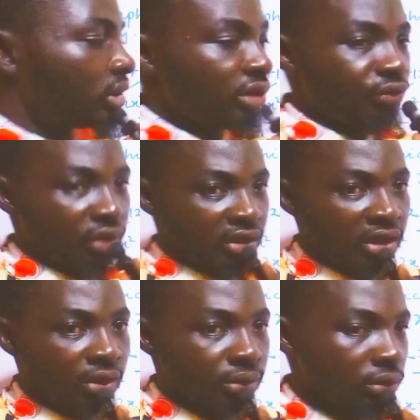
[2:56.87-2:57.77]
bit different
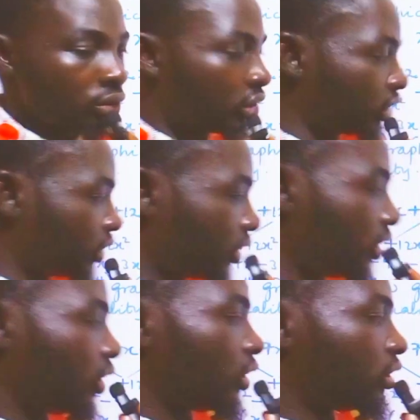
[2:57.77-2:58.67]
now, which is
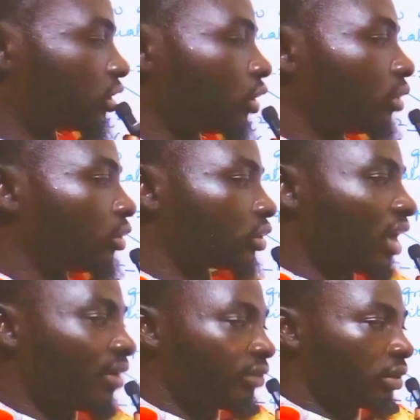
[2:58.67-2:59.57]
instead of us
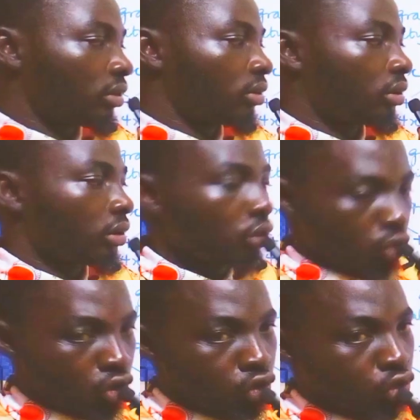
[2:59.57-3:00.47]
having
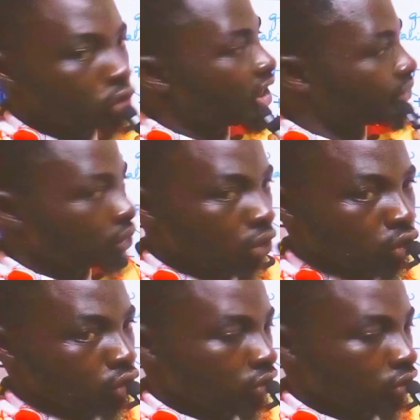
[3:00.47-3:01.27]
equal to, have equal to,